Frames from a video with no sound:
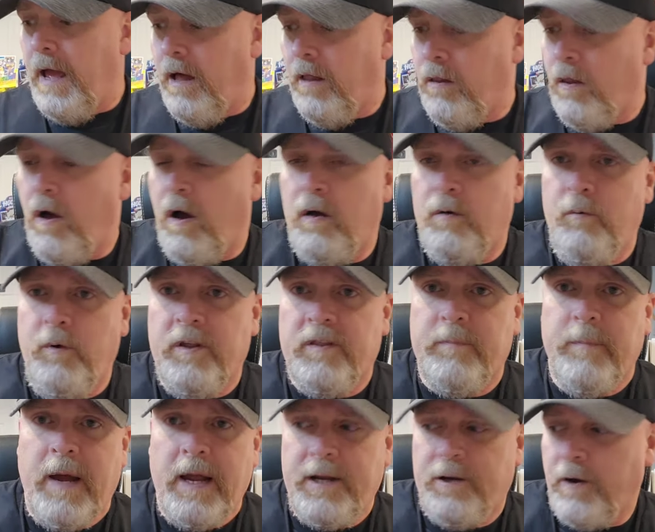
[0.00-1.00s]
along
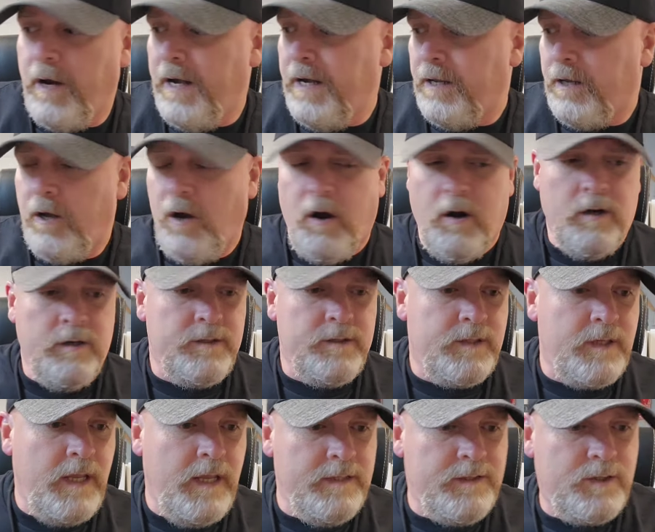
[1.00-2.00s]
with my graded cards.
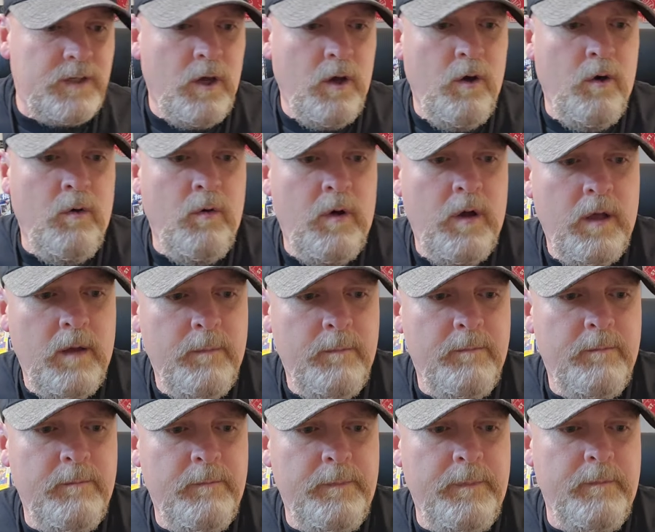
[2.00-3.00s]
And so
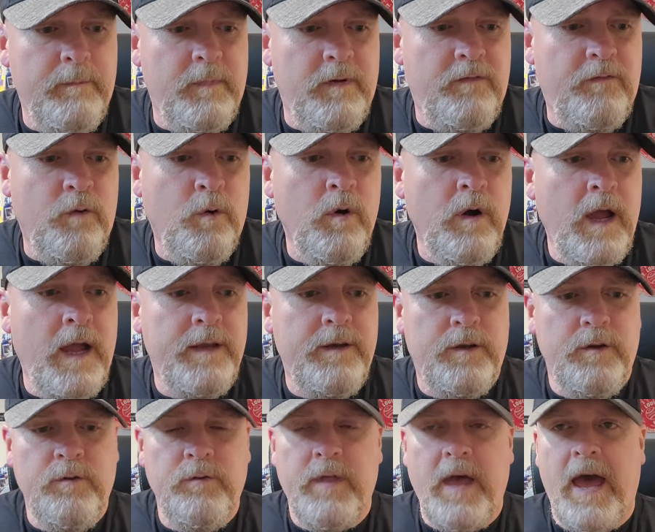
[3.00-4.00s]
before I
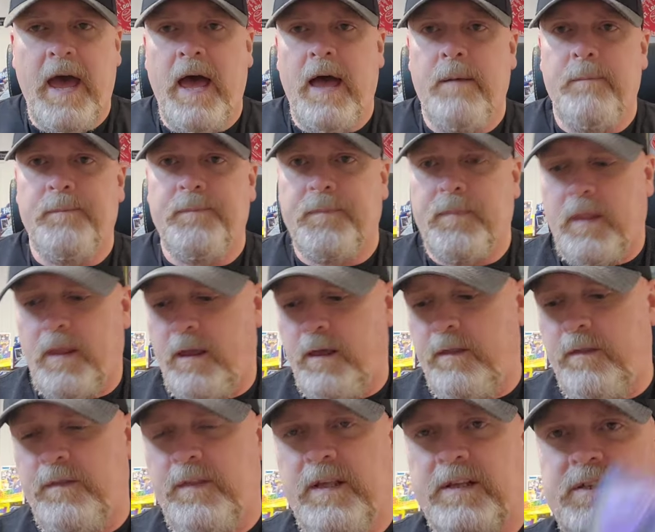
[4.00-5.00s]
do that,
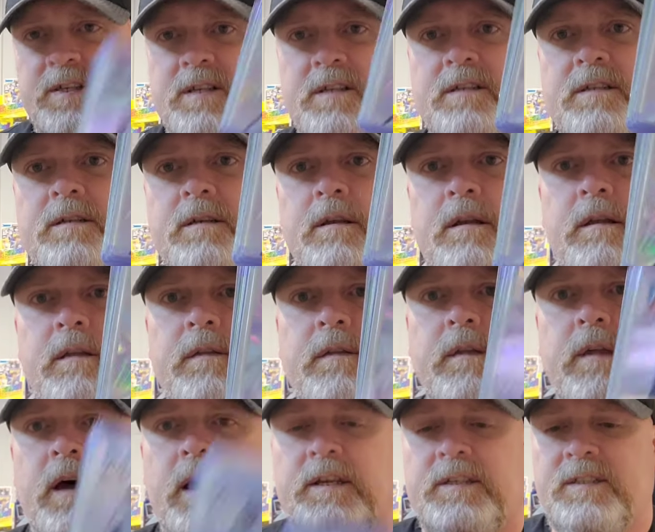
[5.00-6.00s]
this is
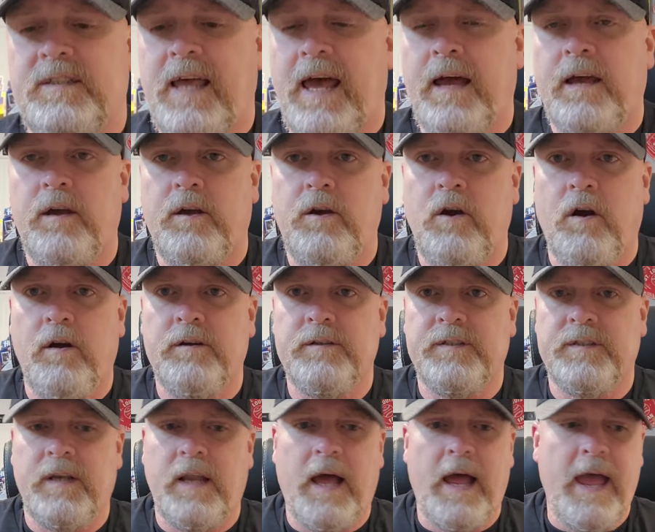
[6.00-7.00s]
a stack of
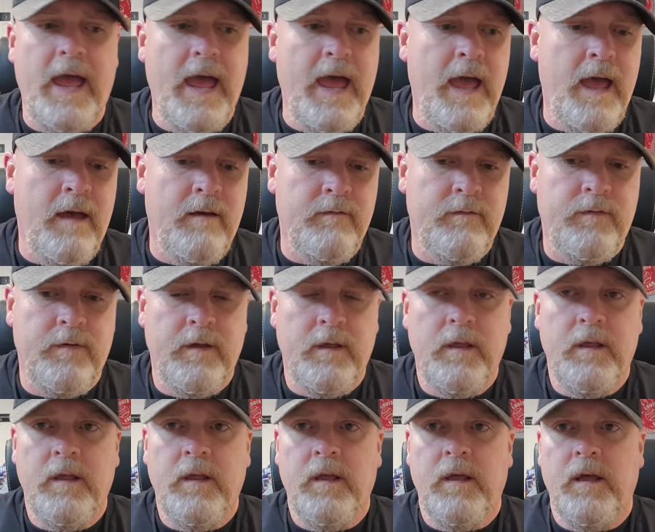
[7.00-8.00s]
cards that I have
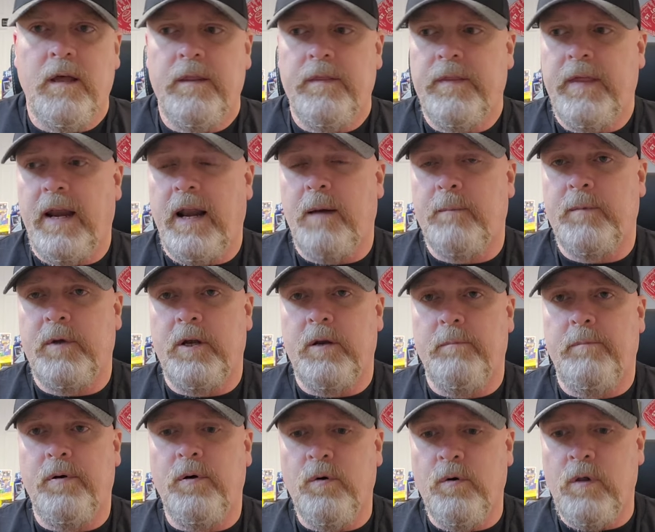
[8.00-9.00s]
that I'm going to
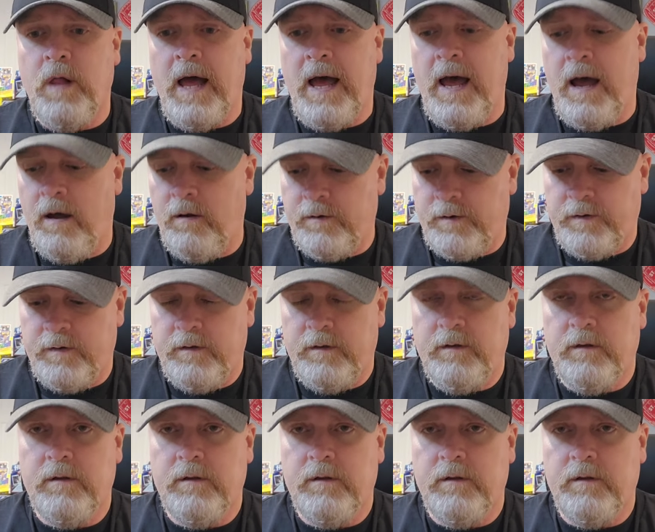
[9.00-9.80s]
pull out.